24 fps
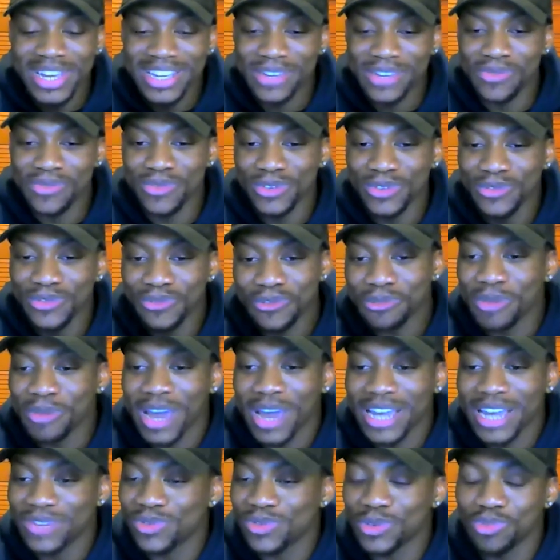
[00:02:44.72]
mm. it was
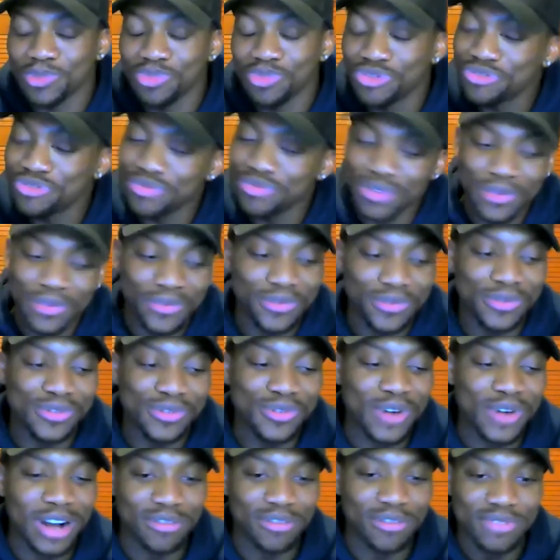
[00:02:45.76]
formatted was beautiful.
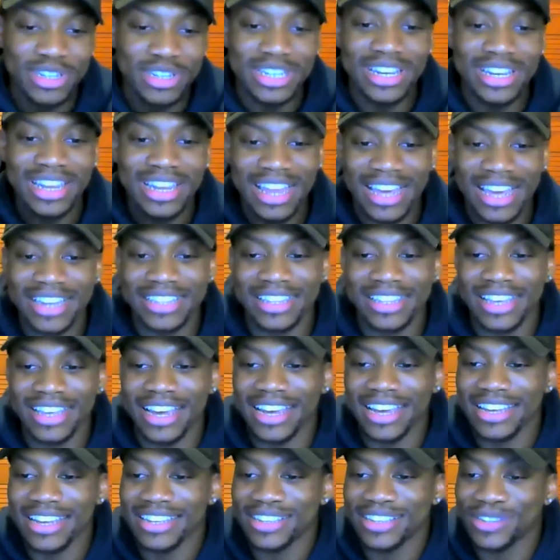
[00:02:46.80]
I really liked that.
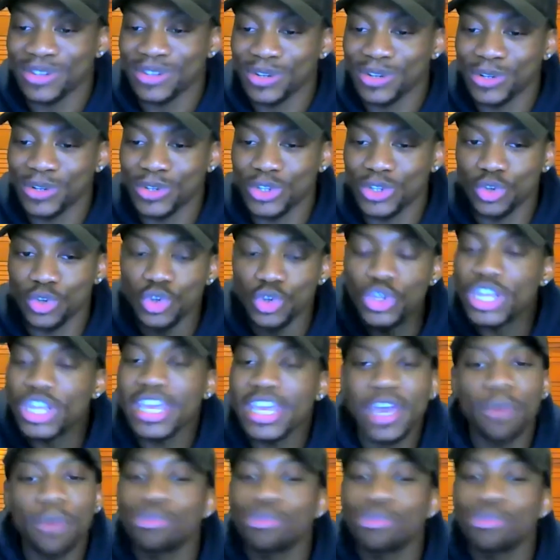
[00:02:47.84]
You know, you, you didn't get